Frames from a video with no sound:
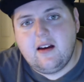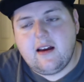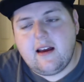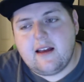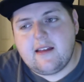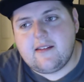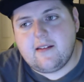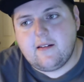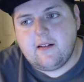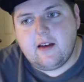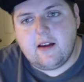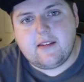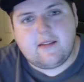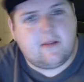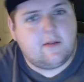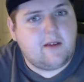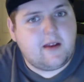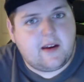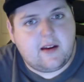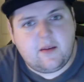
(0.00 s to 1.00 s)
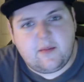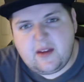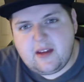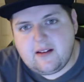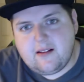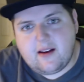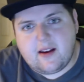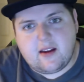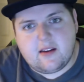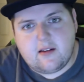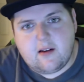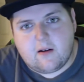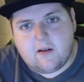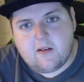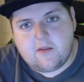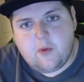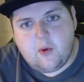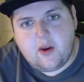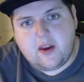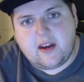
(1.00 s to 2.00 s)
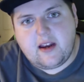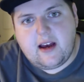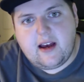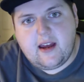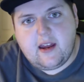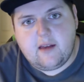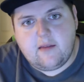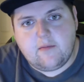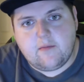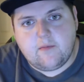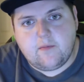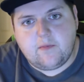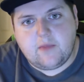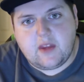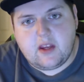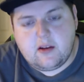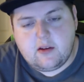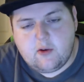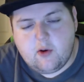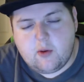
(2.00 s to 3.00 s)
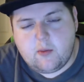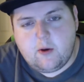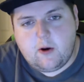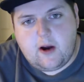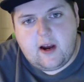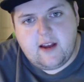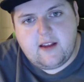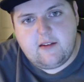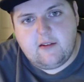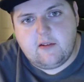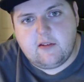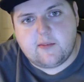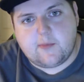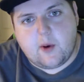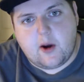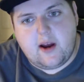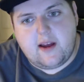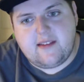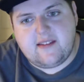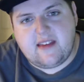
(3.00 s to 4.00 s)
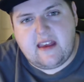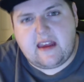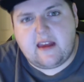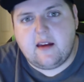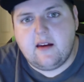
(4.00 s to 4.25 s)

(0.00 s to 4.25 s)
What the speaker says: it's only going to be like $1.29, normal iTunes pricing.